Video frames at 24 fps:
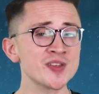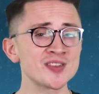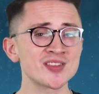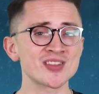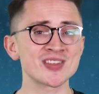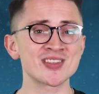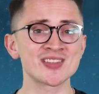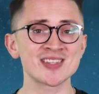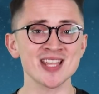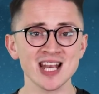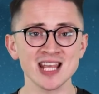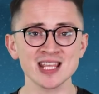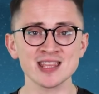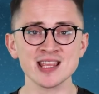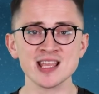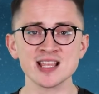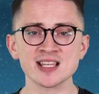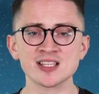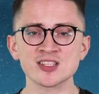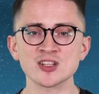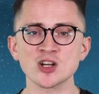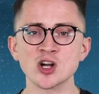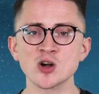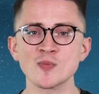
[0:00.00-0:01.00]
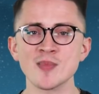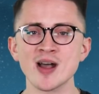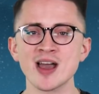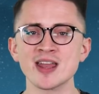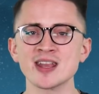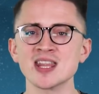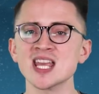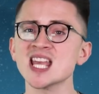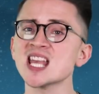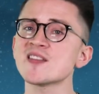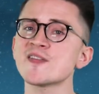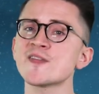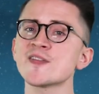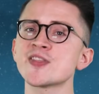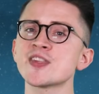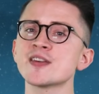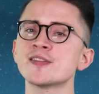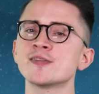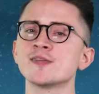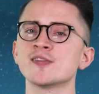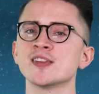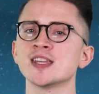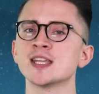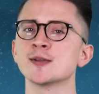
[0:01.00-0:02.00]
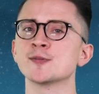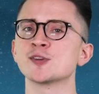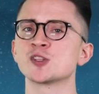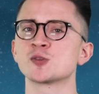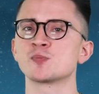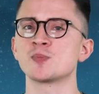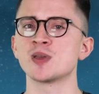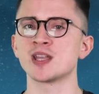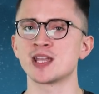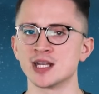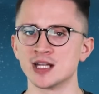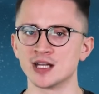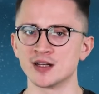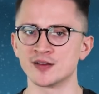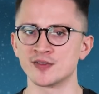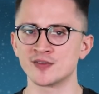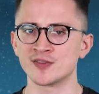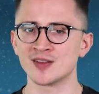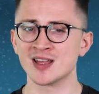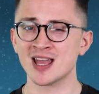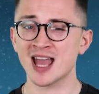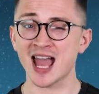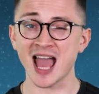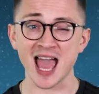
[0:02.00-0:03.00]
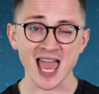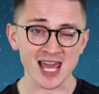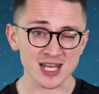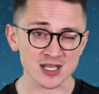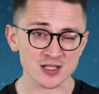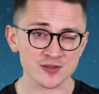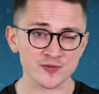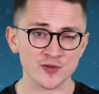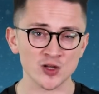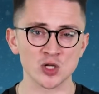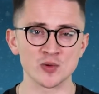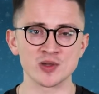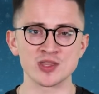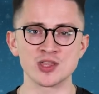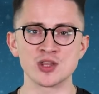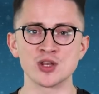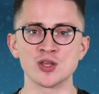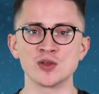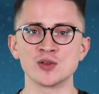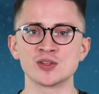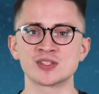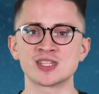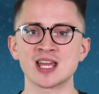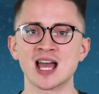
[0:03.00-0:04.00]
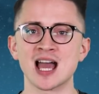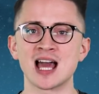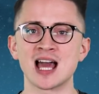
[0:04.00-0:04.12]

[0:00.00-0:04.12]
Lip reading: to selling their star man if the fee was big enough, and following the news that